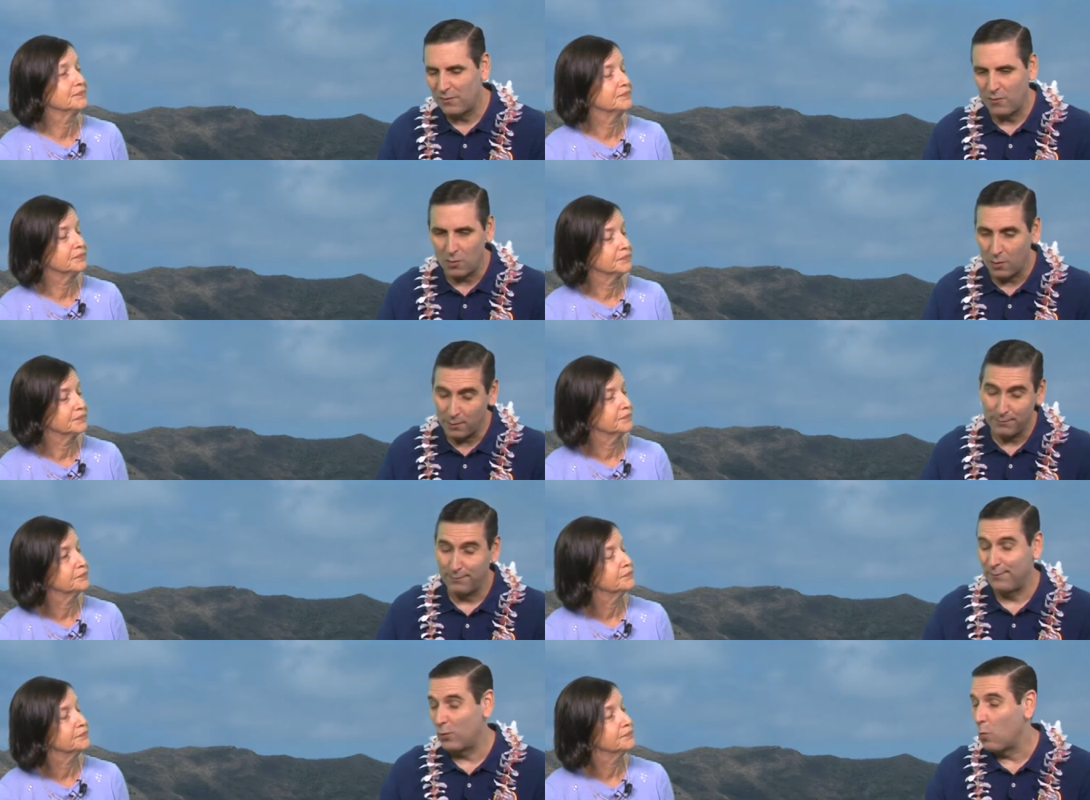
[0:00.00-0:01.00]
Speaker 1: for
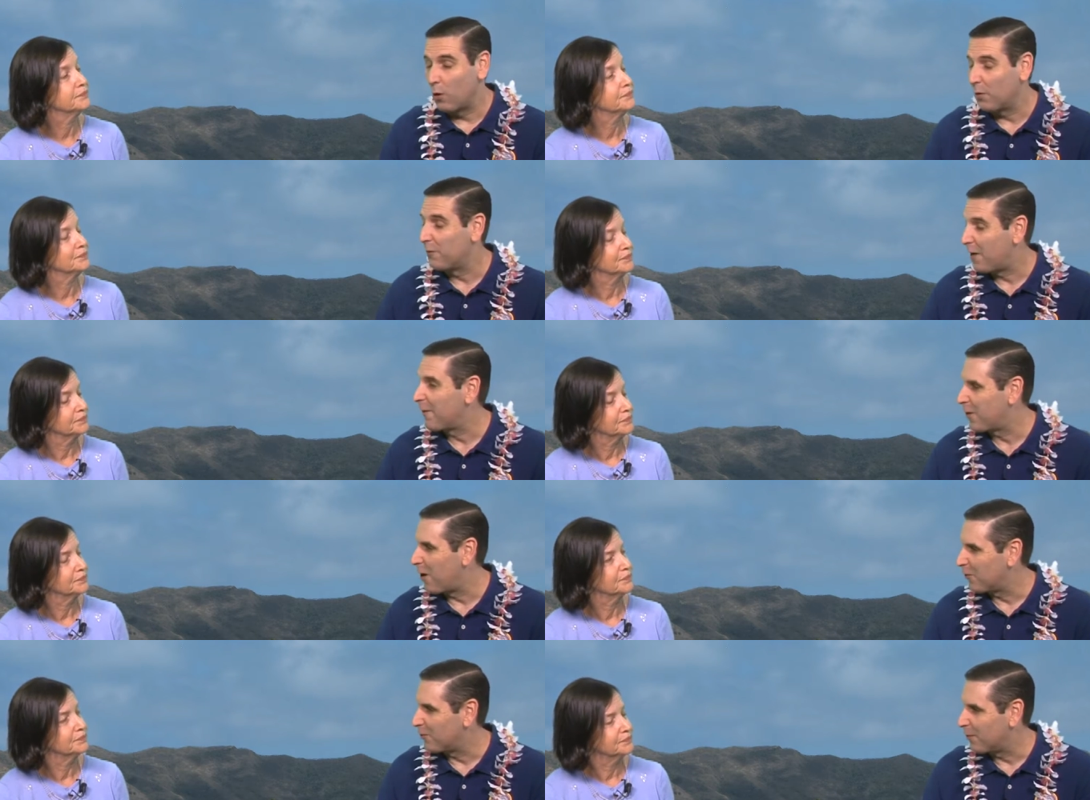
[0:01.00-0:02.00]
the work of five
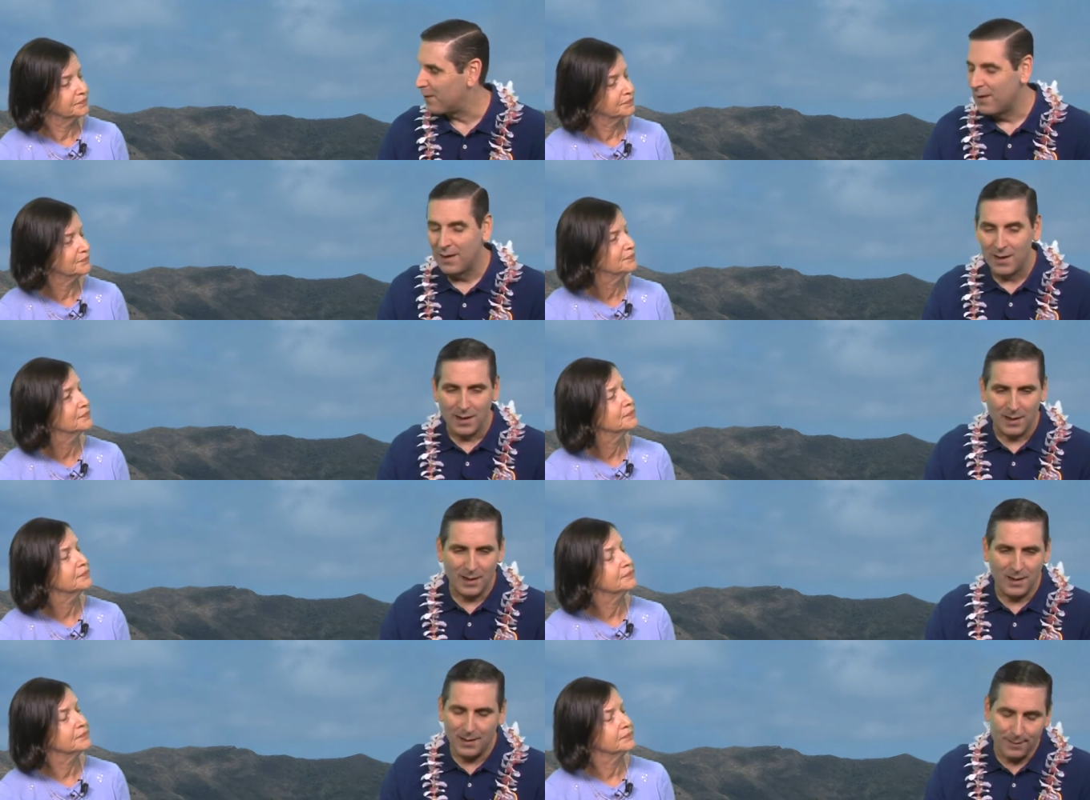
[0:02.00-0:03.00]
congressmen.
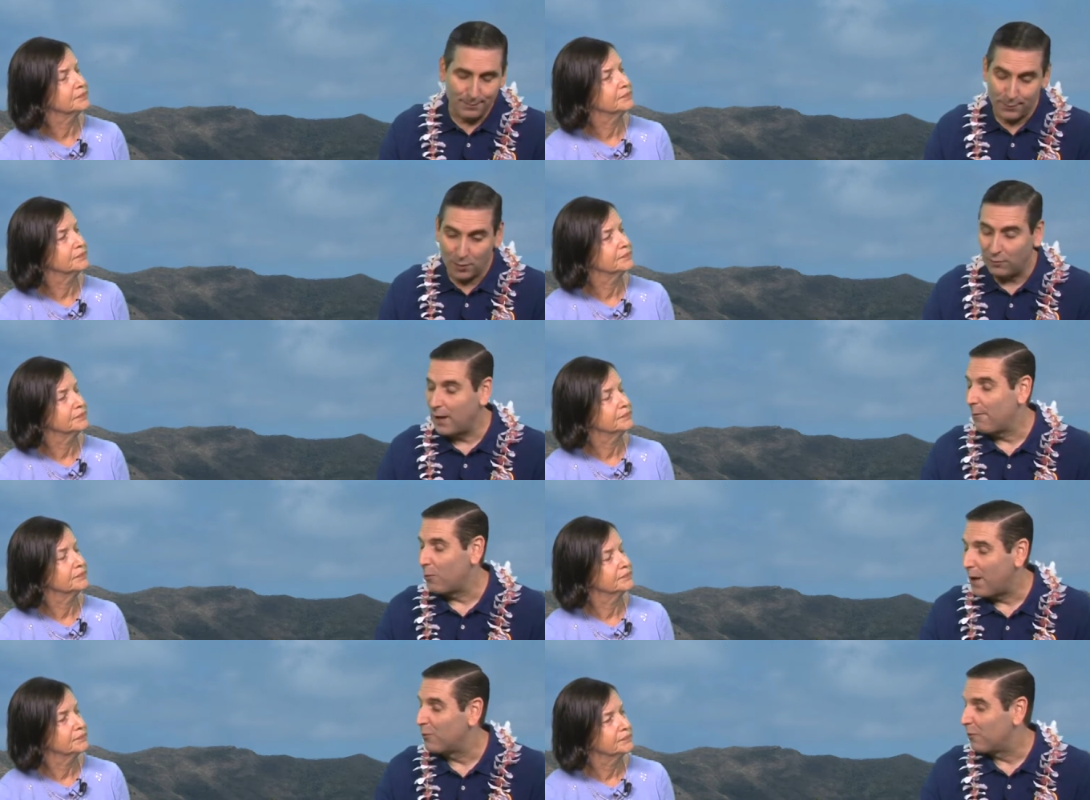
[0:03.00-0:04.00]
He doesn't have a
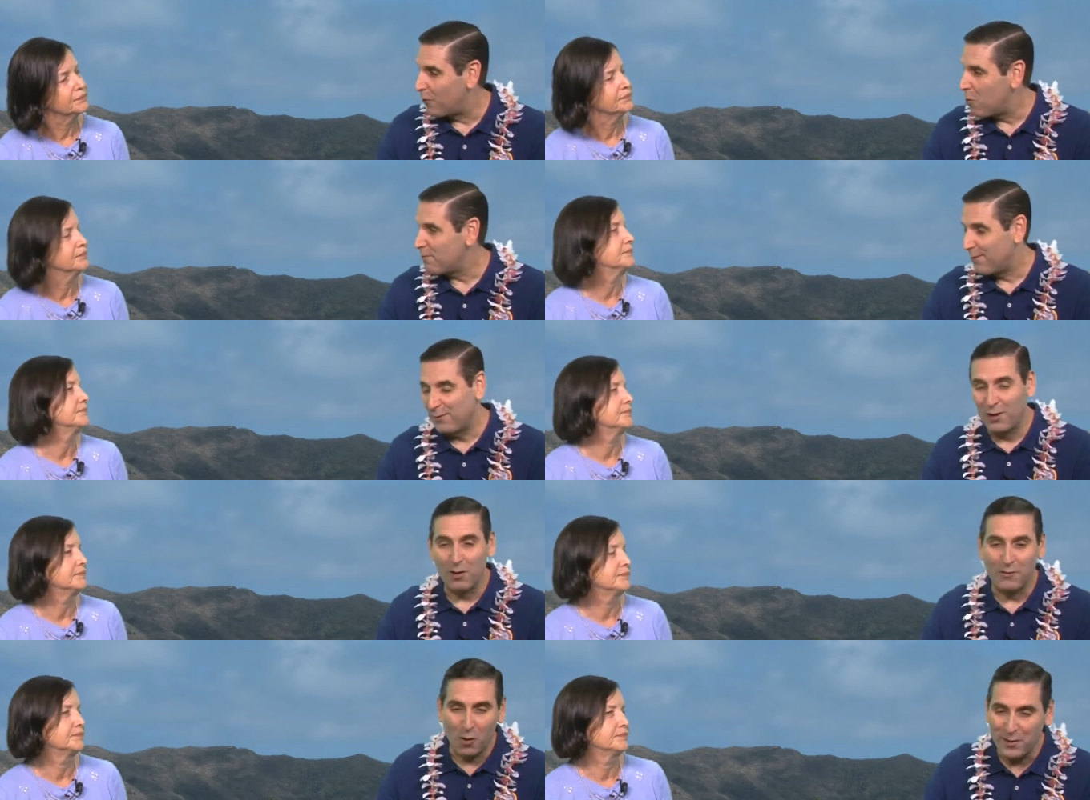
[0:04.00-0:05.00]
right to vote. He's got a
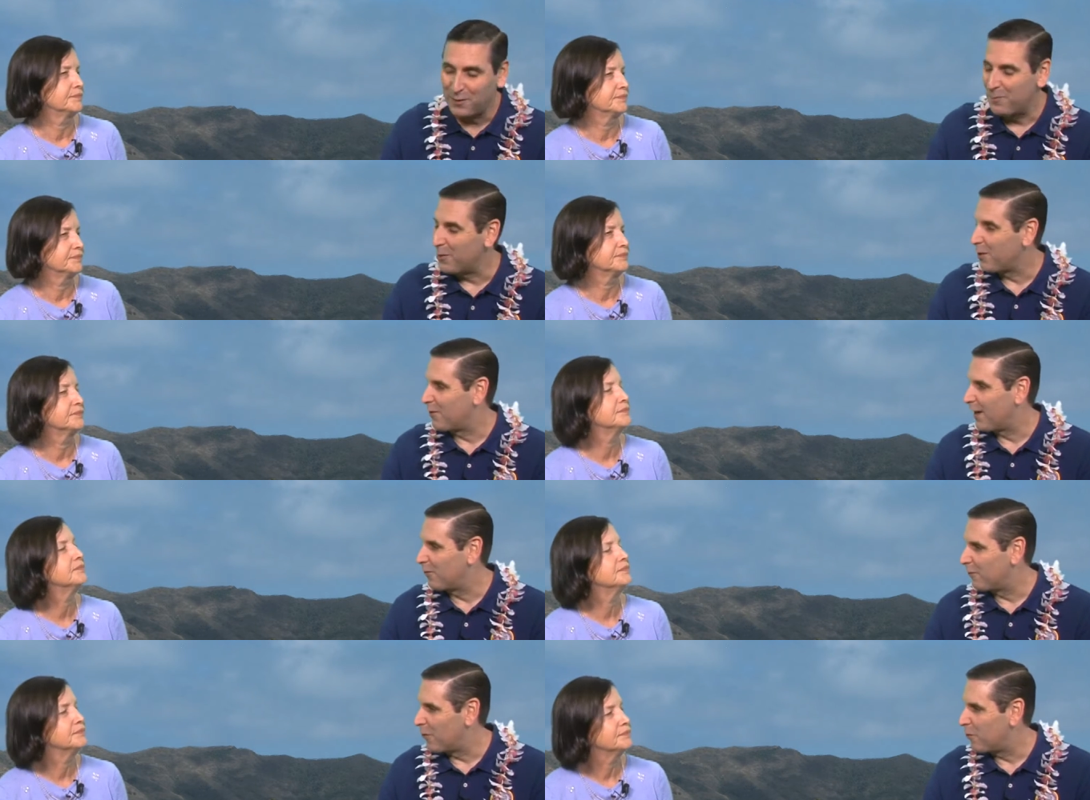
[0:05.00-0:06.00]
voice, but doesn't get to
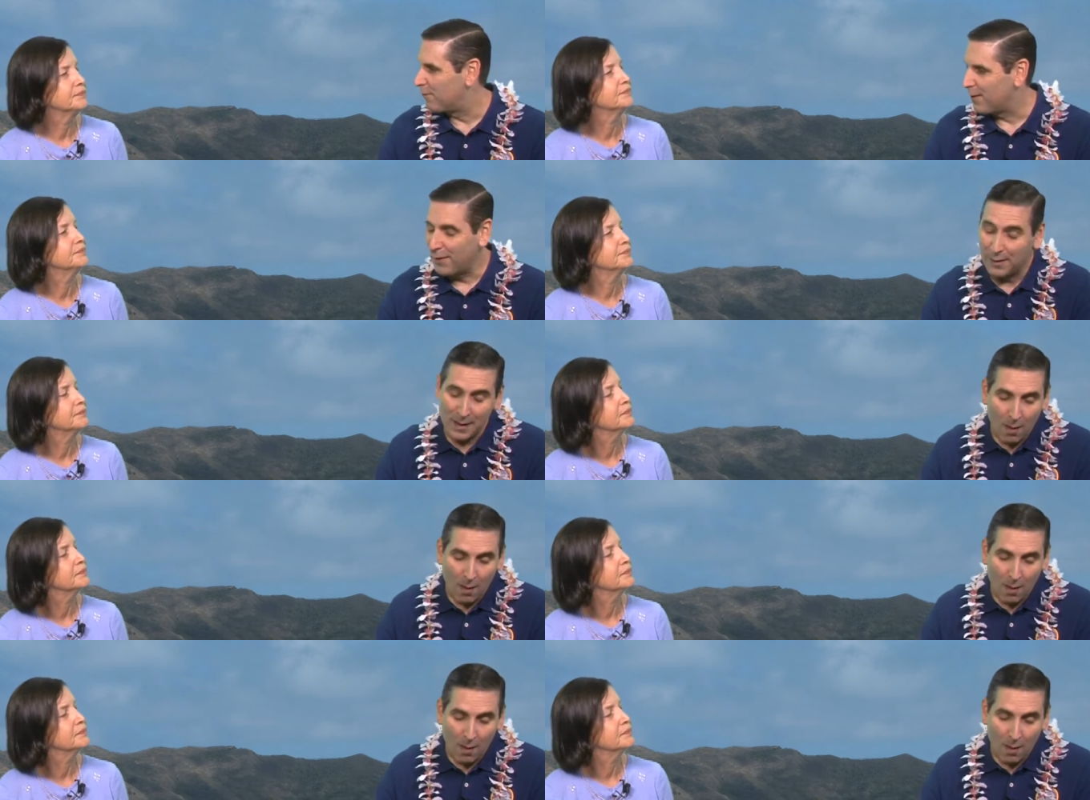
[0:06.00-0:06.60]
vote. Uh,